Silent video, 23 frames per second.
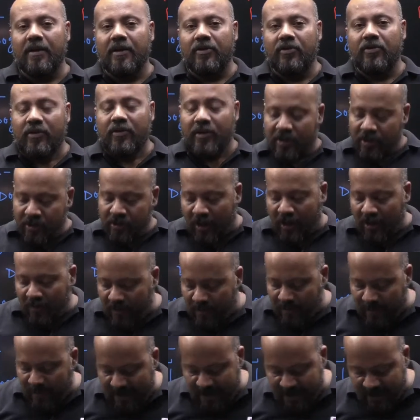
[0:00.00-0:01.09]
So this is all
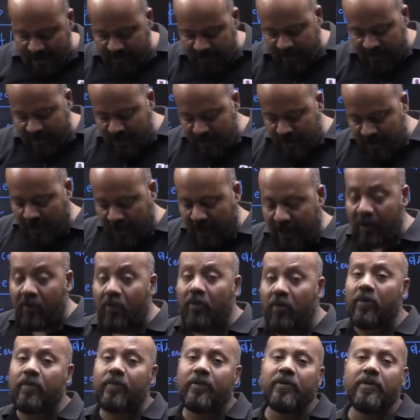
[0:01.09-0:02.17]
from my side, friends. I
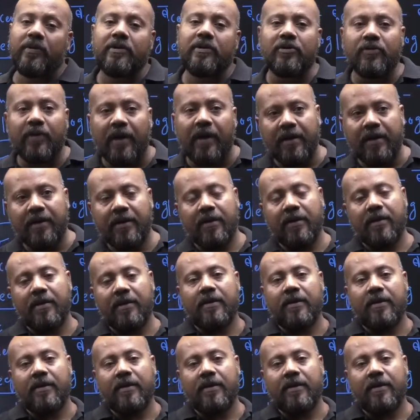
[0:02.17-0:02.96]
hope you enjoyed